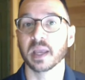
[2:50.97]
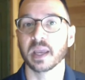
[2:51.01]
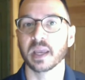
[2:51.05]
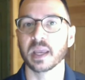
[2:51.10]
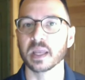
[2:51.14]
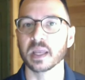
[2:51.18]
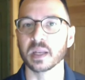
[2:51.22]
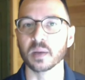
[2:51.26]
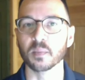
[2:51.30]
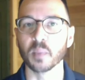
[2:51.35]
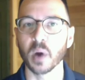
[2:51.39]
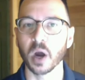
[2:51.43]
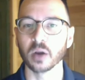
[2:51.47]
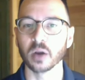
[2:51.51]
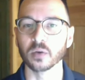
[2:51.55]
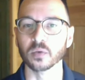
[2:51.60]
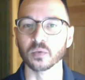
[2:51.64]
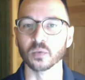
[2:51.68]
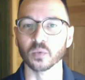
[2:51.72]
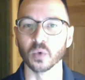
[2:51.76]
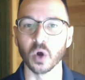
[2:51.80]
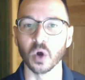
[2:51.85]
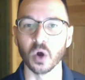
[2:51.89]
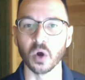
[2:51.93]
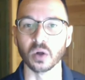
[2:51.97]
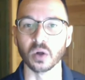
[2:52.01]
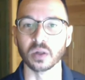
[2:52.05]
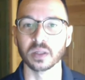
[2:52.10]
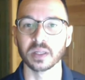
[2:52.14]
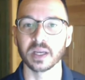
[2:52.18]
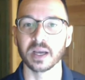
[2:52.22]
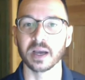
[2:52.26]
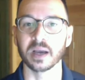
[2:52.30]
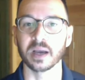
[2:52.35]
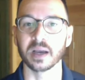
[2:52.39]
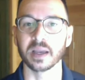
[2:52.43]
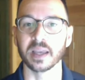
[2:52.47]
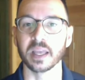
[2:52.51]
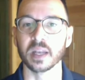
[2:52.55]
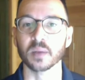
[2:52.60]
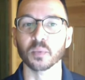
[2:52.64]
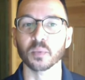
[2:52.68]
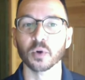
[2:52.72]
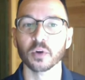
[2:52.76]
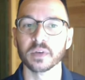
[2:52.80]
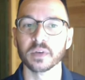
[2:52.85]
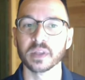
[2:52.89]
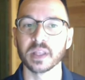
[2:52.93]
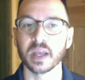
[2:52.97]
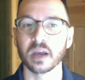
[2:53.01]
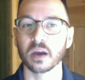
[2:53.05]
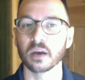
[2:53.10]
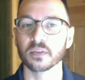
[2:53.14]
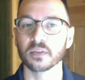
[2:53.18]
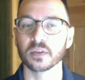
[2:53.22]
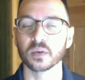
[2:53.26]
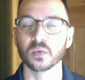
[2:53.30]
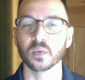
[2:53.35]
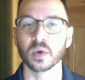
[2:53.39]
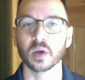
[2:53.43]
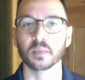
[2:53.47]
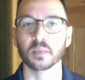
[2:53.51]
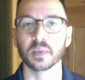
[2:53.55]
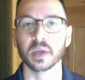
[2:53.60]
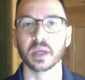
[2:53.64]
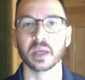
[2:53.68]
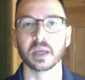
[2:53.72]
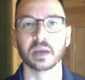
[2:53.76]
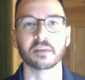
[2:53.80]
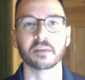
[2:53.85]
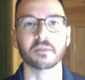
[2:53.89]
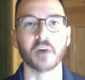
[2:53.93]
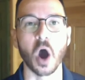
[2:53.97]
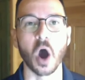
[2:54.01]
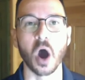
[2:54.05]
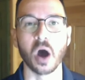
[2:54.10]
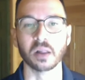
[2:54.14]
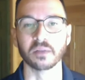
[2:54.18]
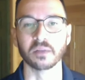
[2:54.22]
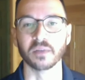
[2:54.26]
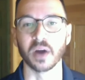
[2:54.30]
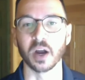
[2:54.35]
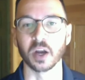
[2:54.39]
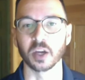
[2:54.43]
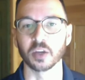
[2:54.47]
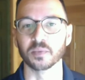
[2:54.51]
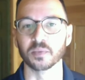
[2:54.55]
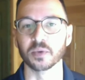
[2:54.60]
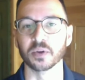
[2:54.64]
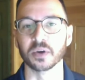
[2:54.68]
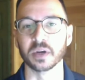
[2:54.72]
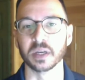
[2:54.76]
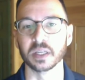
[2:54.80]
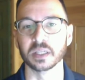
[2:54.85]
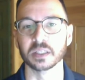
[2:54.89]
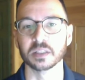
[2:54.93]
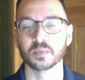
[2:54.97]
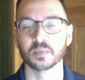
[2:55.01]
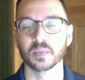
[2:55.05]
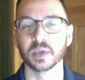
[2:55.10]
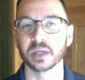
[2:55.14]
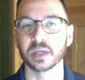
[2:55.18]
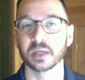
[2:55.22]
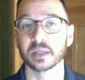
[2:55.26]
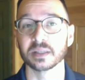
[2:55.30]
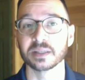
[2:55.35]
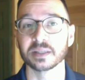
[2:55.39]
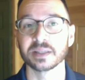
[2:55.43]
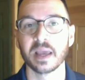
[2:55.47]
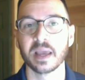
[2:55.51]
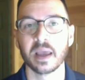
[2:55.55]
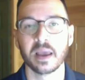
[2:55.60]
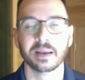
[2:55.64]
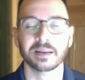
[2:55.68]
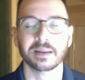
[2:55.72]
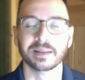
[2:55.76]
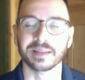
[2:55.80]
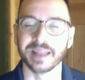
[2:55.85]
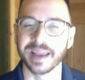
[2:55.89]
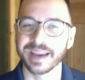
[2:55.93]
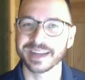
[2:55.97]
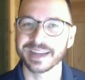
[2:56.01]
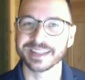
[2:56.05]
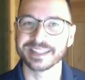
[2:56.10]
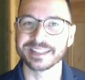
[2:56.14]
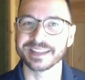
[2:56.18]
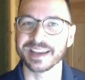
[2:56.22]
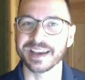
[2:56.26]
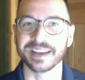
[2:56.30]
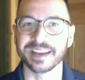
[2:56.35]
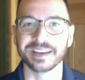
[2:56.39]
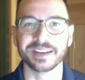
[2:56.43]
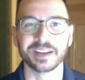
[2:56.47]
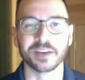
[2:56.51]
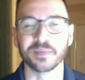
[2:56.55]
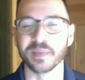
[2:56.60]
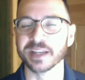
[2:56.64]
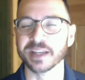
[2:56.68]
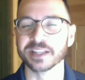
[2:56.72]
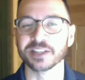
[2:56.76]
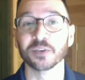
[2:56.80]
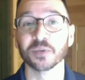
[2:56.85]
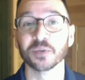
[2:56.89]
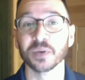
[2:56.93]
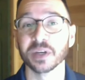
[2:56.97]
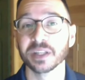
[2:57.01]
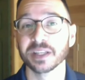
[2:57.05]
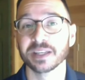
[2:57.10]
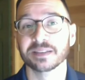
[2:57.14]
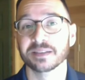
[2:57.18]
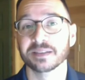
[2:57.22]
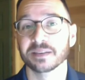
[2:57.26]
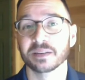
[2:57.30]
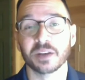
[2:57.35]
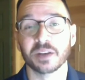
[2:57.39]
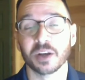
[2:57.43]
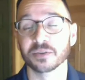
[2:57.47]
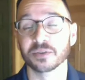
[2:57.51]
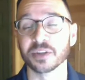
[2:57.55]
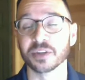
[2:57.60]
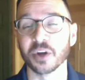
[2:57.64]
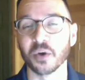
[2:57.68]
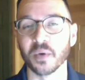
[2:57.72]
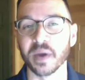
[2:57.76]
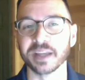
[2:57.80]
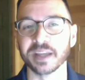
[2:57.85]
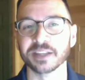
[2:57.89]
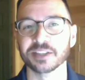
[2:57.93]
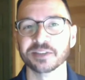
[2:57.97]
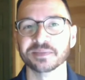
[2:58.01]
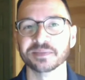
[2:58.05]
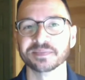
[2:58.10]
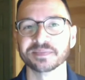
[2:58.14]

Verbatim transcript: an important role uh, in improving the health and well-being of all of our communities. Because, like I said, amazing really knows no age.